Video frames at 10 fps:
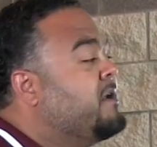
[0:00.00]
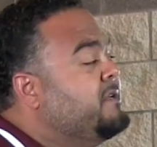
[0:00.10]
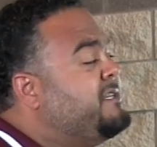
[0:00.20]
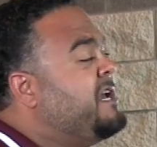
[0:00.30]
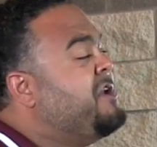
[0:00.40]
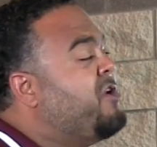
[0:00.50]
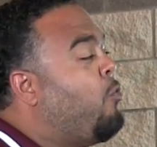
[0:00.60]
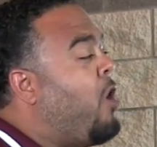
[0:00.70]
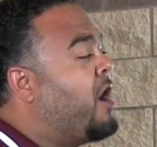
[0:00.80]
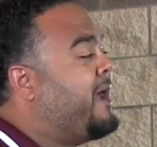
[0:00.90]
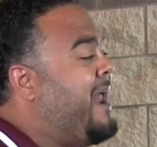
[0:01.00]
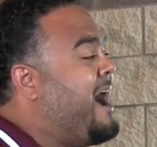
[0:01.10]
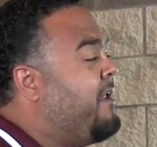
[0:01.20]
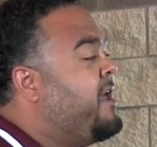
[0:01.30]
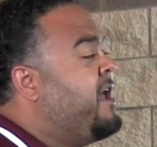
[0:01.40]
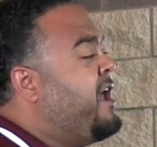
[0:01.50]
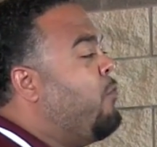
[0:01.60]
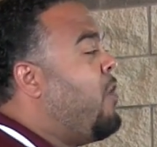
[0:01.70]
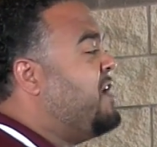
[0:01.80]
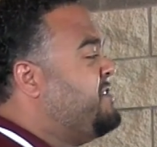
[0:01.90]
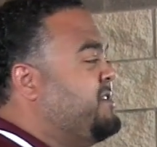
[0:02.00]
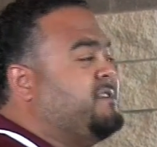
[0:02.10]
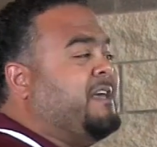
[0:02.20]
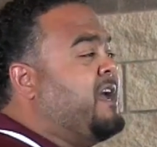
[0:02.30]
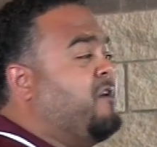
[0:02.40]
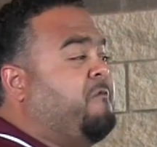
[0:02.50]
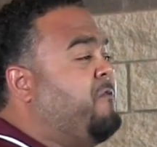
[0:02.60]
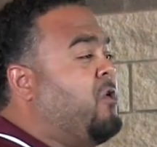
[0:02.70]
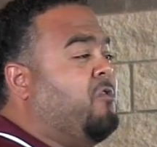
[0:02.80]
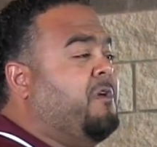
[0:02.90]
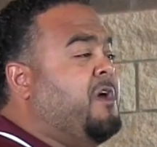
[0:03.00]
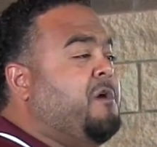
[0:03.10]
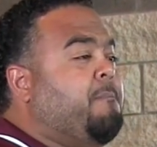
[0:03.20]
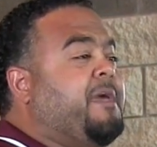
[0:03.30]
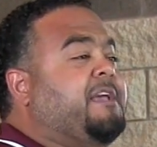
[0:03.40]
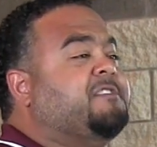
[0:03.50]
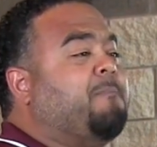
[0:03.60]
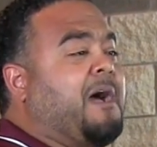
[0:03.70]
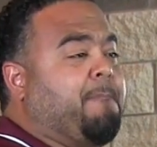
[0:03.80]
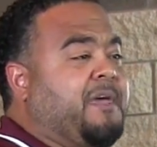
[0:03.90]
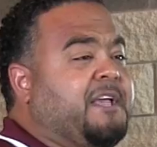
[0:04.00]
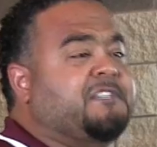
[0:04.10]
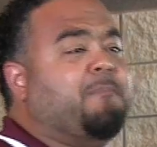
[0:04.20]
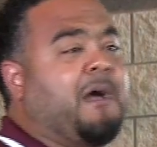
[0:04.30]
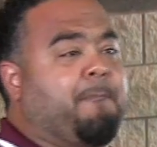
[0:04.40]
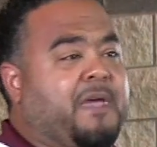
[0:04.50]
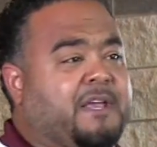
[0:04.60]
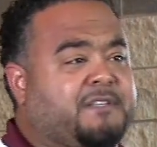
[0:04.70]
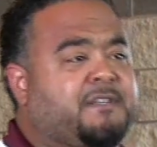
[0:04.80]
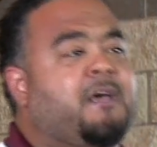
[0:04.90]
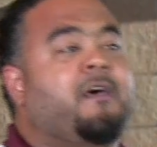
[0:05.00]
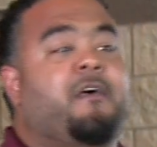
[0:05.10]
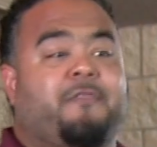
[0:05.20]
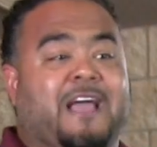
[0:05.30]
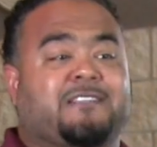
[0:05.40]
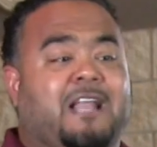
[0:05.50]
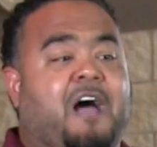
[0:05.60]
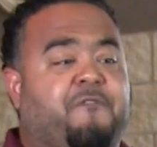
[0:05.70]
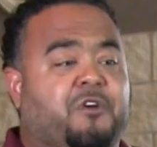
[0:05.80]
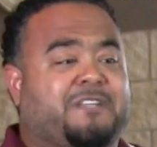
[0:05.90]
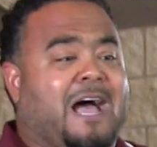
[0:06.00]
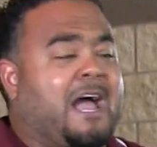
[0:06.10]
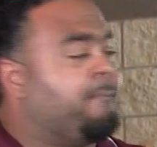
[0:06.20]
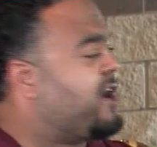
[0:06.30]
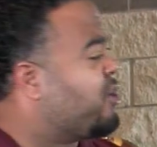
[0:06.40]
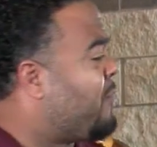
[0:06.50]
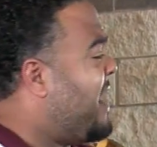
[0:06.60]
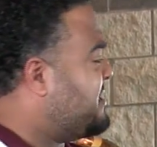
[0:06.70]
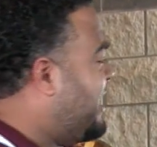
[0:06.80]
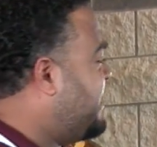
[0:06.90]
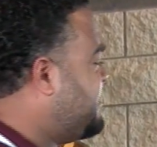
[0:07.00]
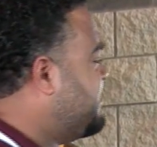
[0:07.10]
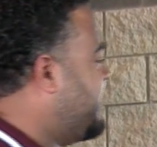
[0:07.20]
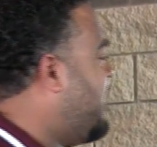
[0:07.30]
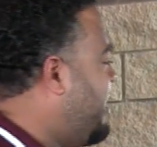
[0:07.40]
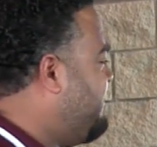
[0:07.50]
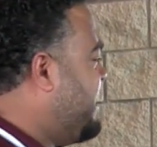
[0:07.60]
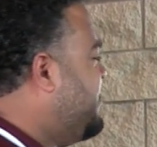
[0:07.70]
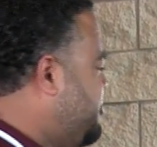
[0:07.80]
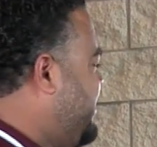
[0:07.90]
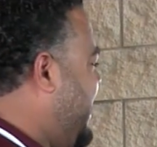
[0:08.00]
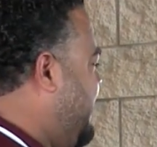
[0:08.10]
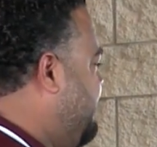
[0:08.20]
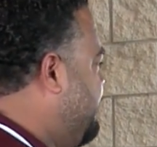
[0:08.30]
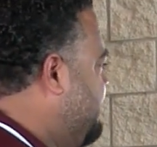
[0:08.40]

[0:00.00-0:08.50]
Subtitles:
Continue to walk it out and watch this thing unfold piece by piece by piece. Thanks a lot for your time. Congratulations on everything that you did.